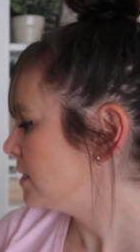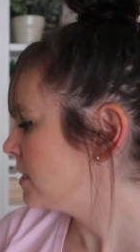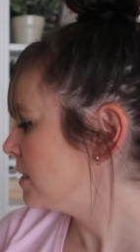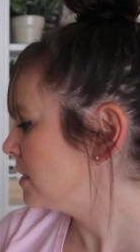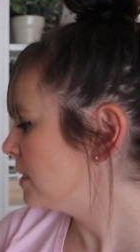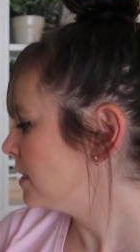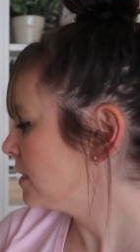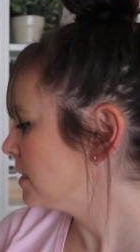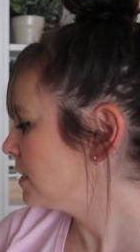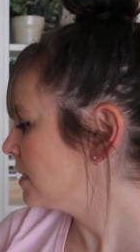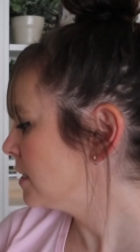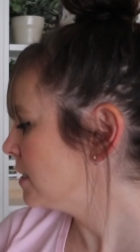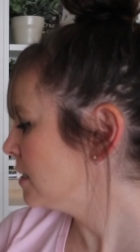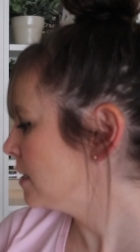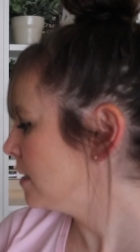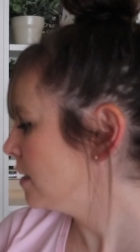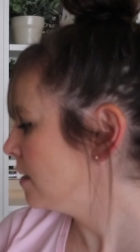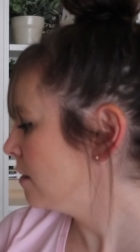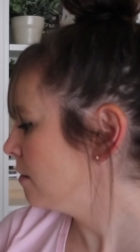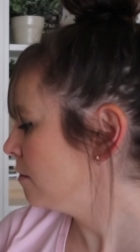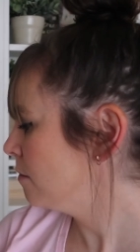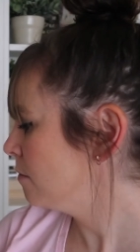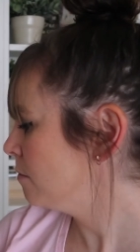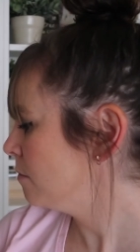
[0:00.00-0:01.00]
six in
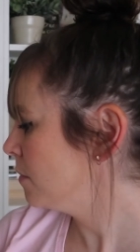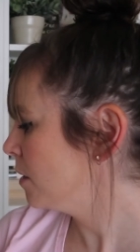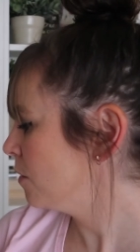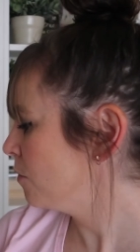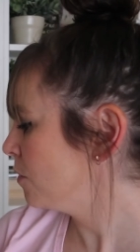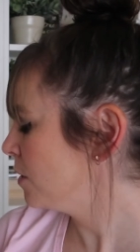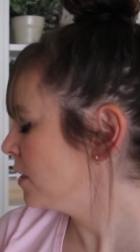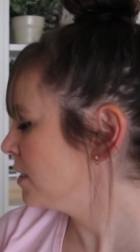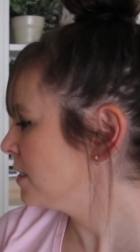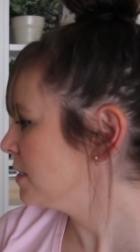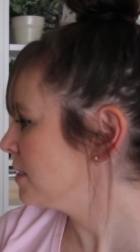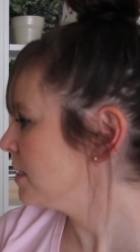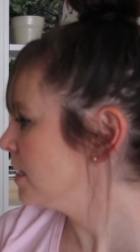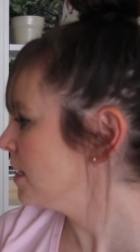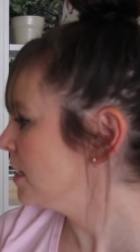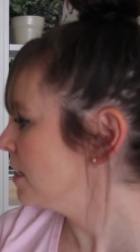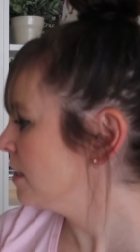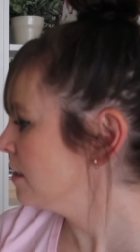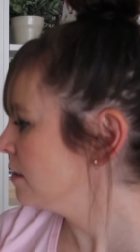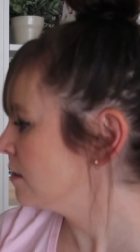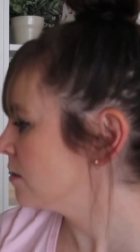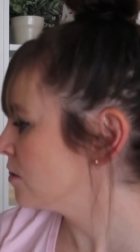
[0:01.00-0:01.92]
them, I wanna say.